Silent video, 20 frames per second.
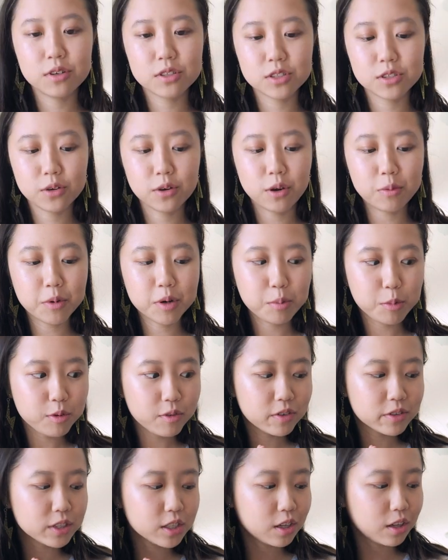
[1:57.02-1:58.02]
So I want to
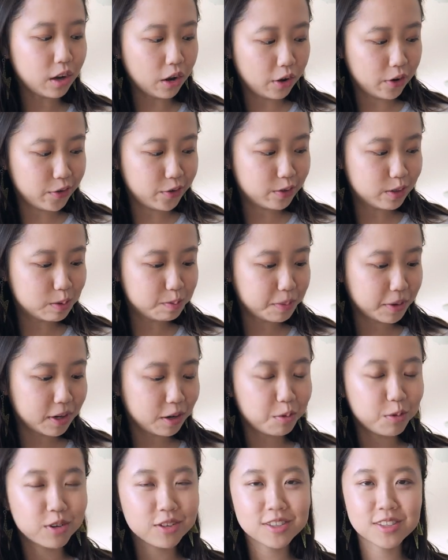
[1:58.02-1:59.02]
move on to clothes,
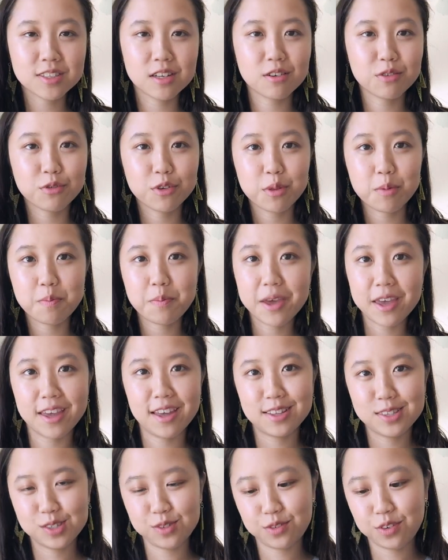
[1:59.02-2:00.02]
but I want to start off with the
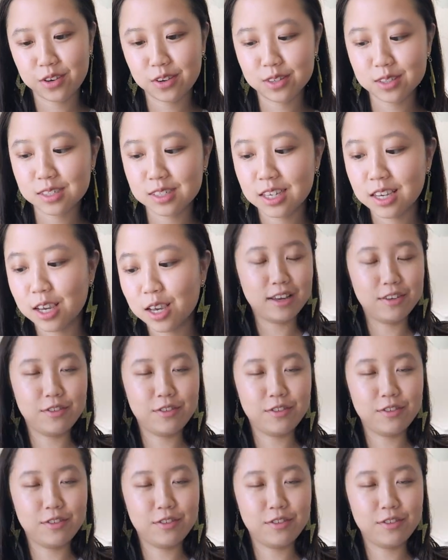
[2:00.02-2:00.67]
pants first.